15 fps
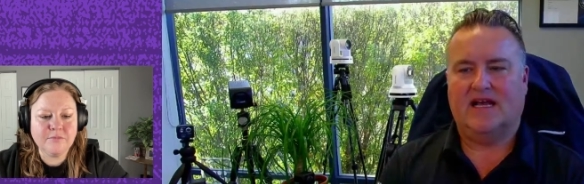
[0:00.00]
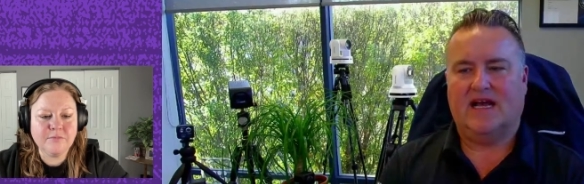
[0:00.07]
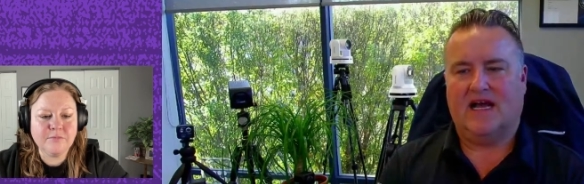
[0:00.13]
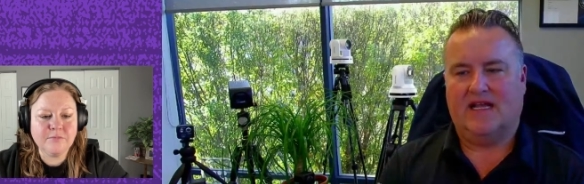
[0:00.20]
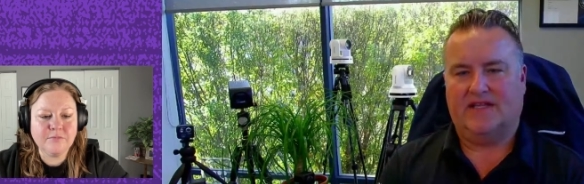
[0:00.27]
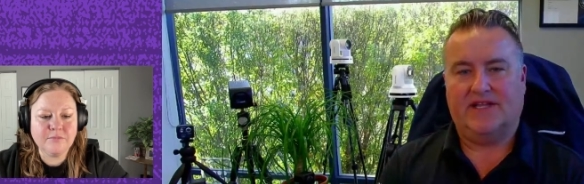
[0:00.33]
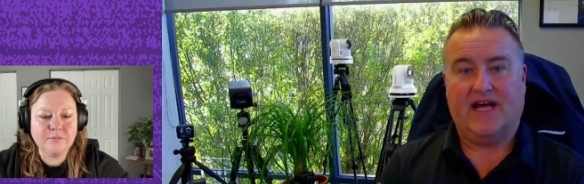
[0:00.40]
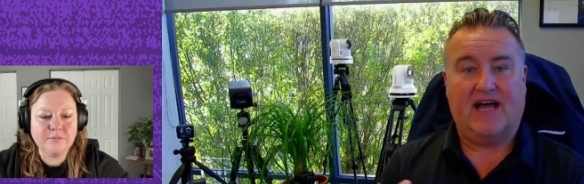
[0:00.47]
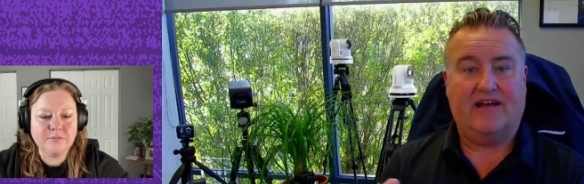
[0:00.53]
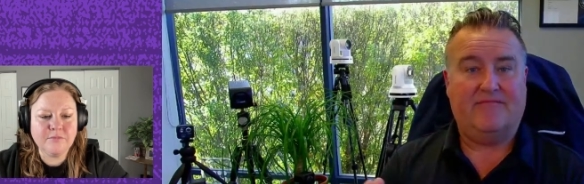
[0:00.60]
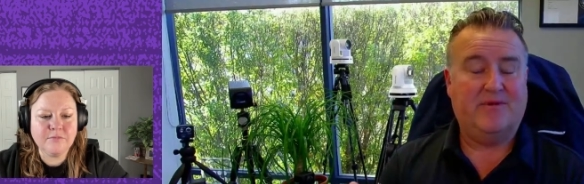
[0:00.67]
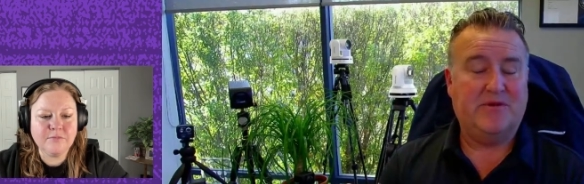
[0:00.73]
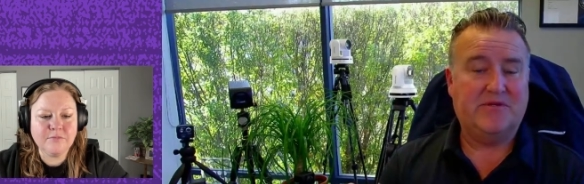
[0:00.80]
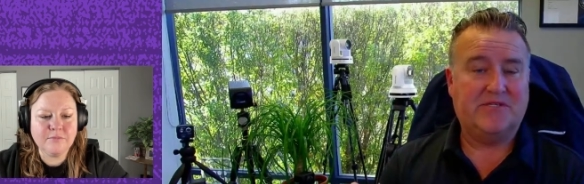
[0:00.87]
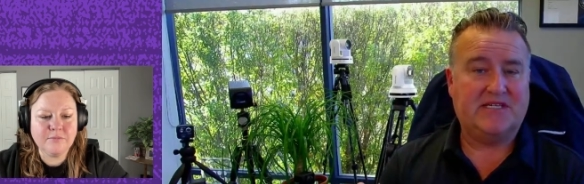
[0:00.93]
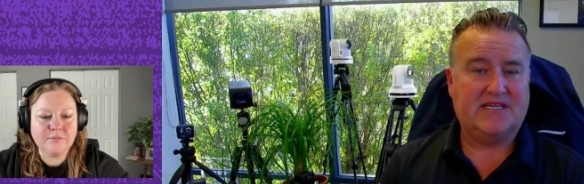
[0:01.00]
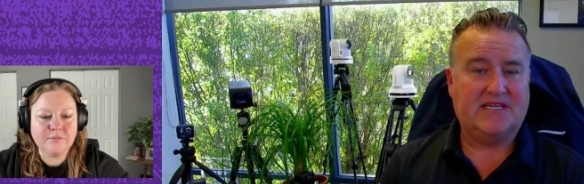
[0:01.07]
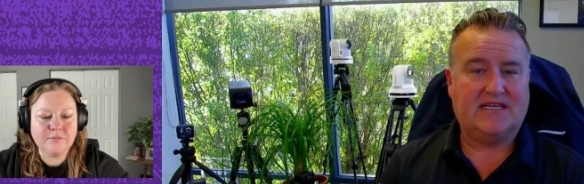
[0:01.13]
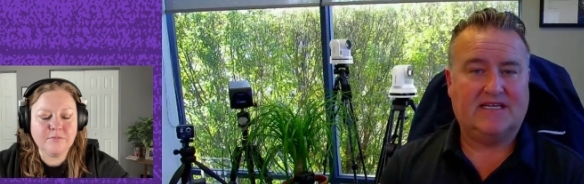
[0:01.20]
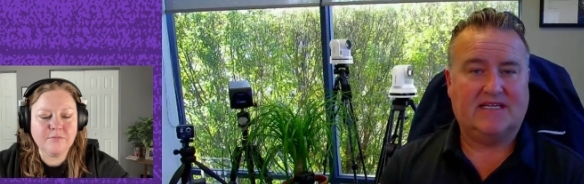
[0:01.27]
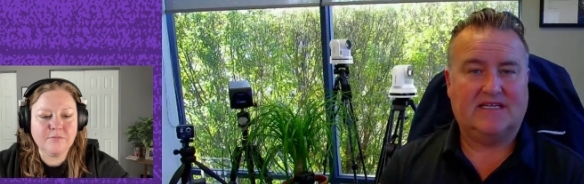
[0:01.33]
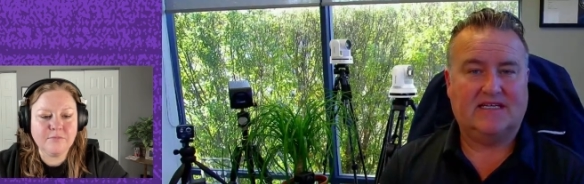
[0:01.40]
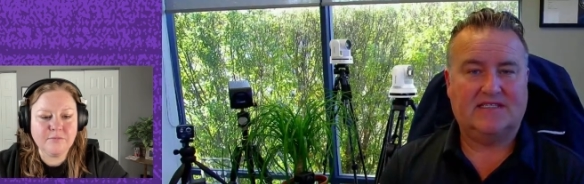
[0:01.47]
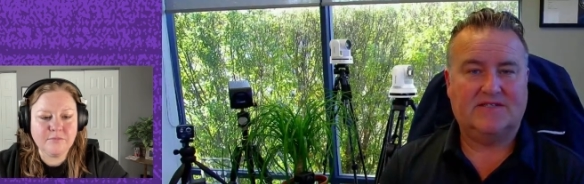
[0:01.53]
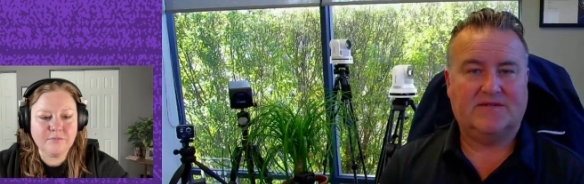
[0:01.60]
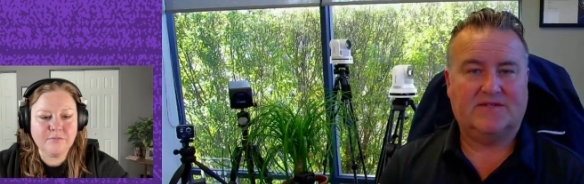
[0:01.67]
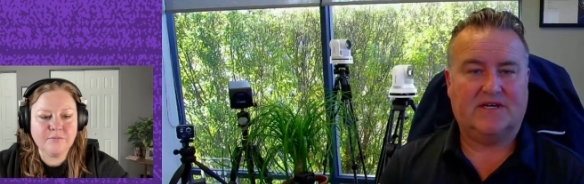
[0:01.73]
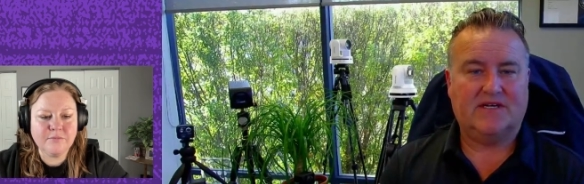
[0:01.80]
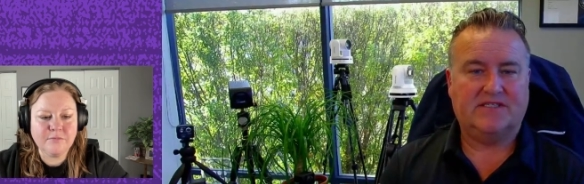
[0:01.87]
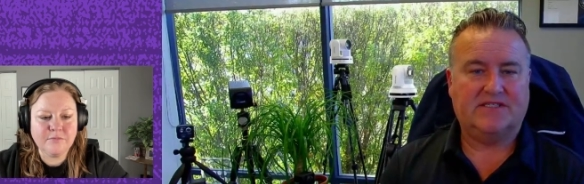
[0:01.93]
Speaker 1: uh, live music to a
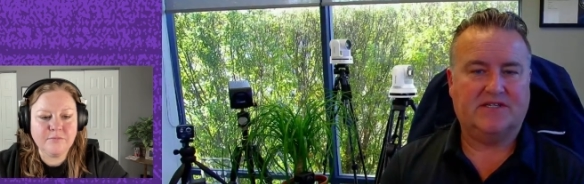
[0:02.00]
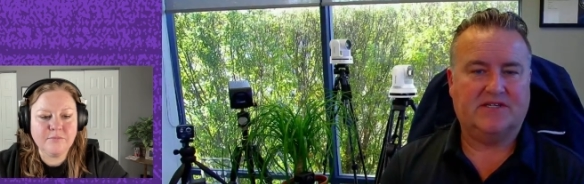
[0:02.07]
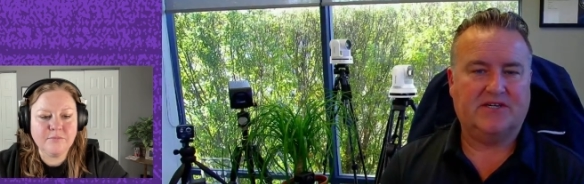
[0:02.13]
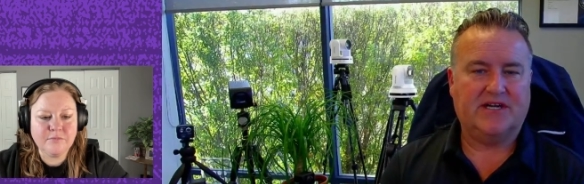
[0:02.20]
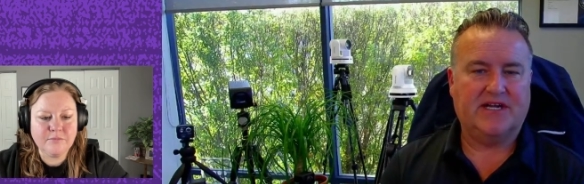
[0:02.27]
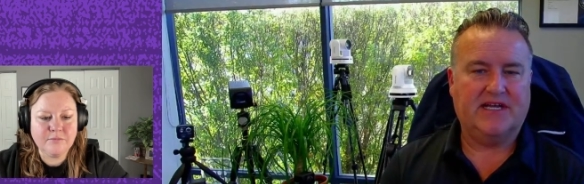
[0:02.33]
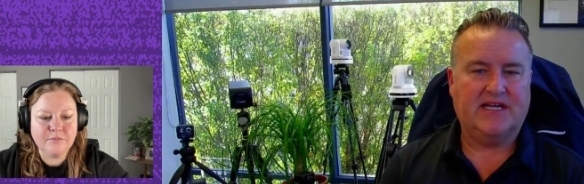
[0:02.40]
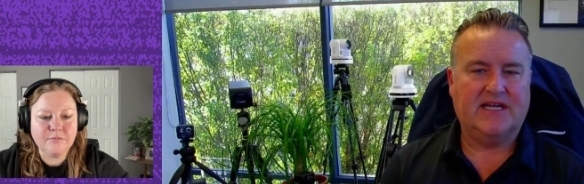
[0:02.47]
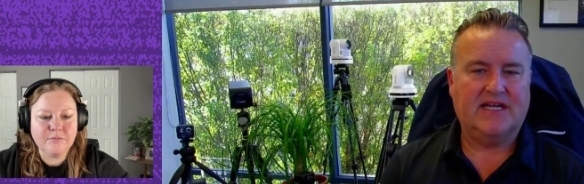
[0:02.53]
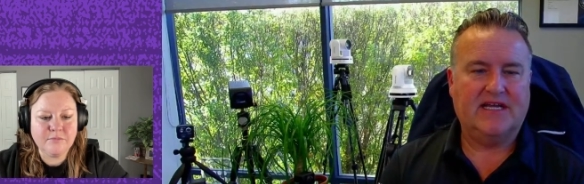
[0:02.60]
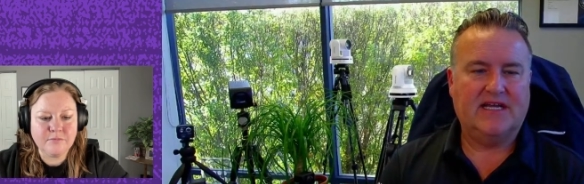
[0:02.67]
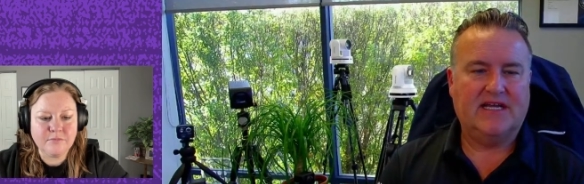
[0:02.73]
large degree.